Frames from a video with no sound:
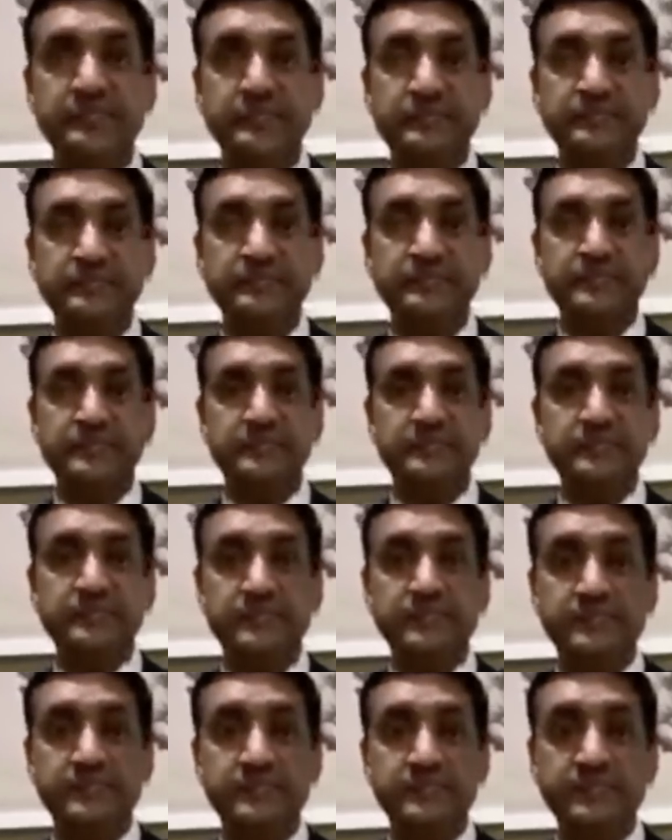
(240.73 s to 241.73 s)

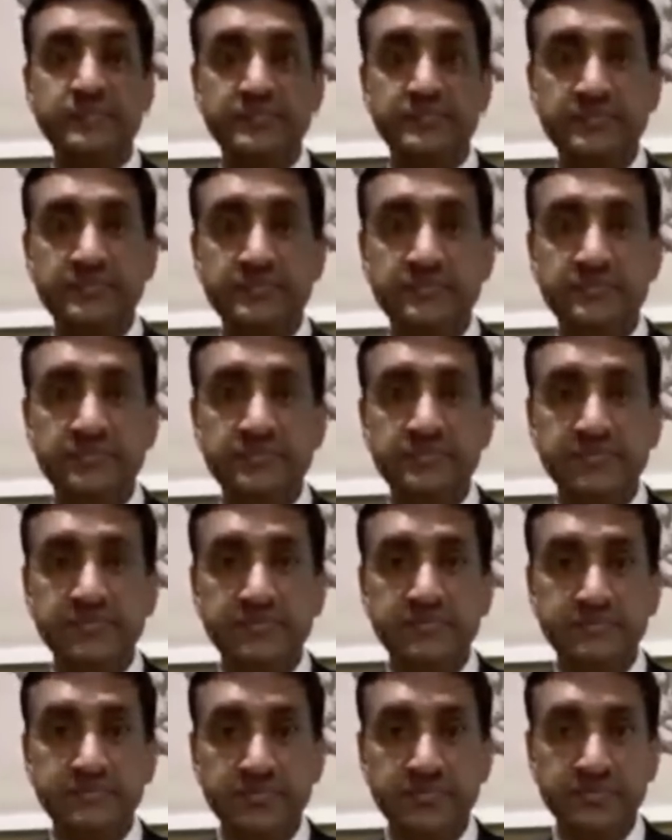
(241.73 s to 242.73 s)

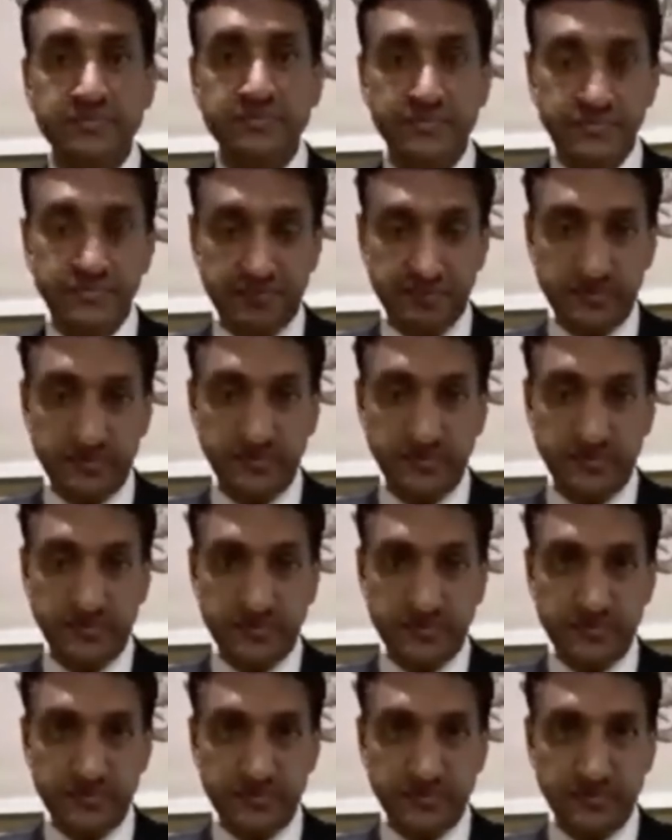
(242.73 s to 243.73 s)

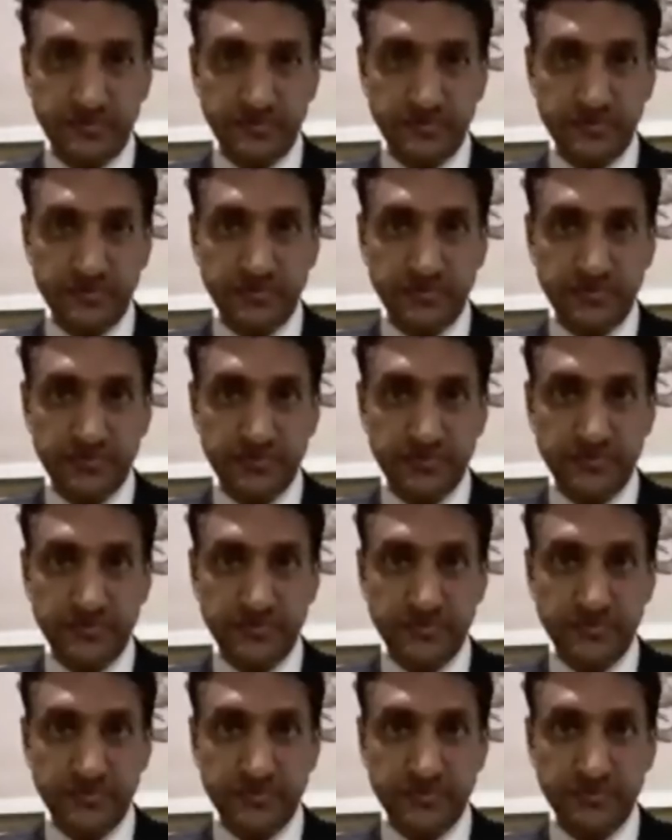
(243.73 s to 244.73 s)

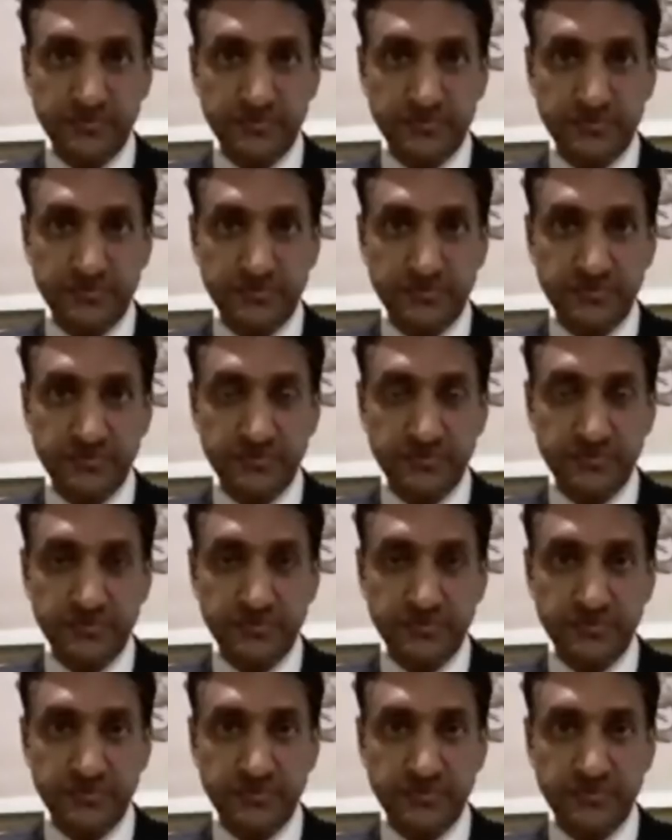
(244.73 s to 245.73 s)

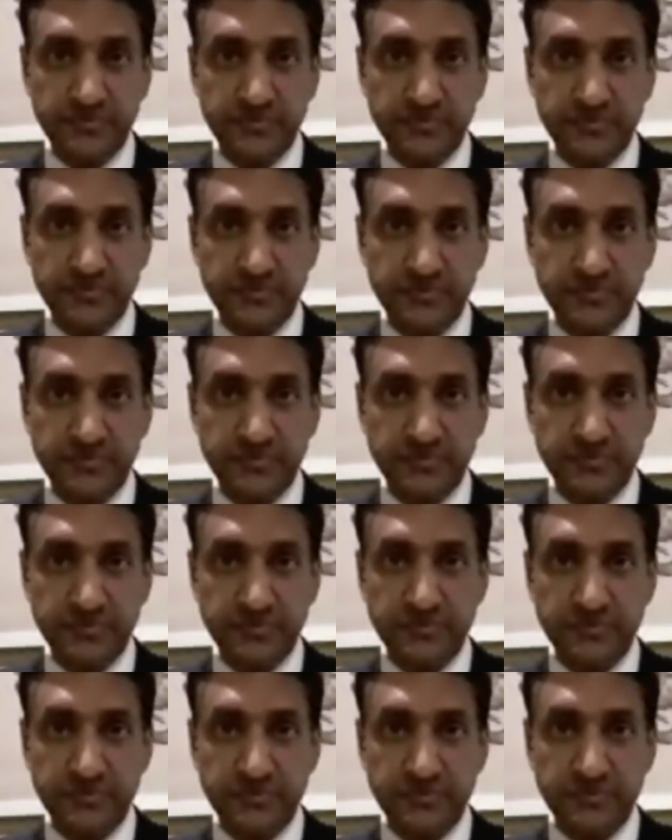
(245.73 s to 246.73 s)

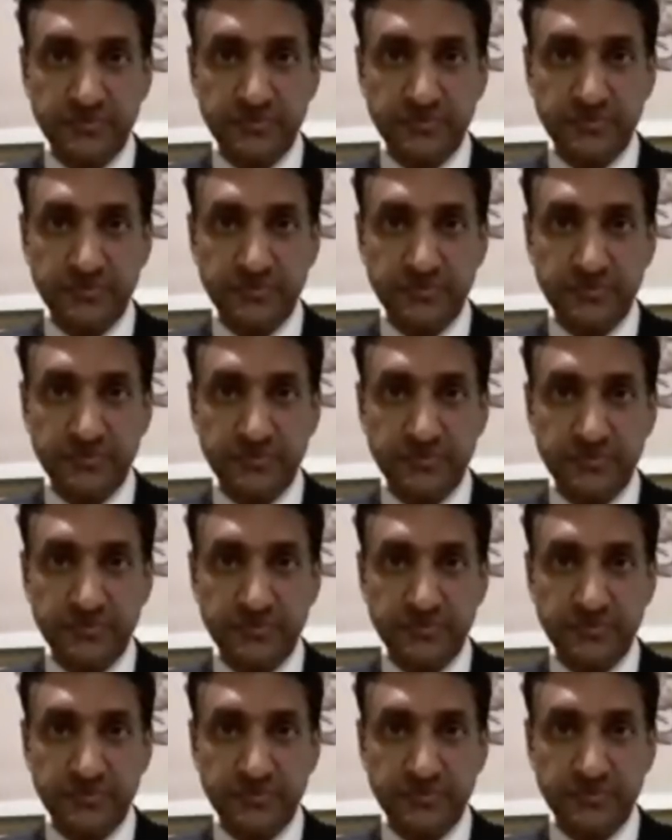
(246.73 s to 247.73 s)

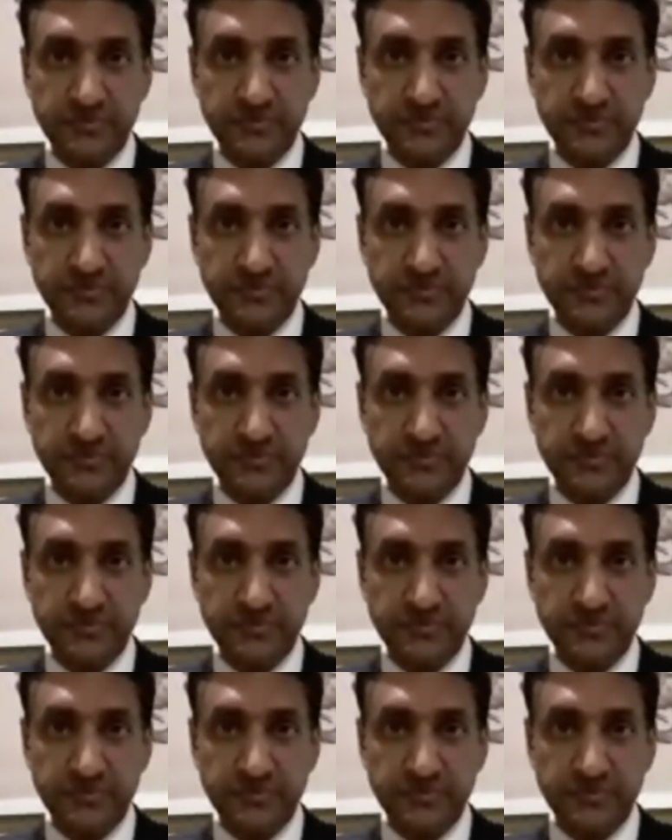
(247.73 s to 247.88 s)
This person isn't speaking.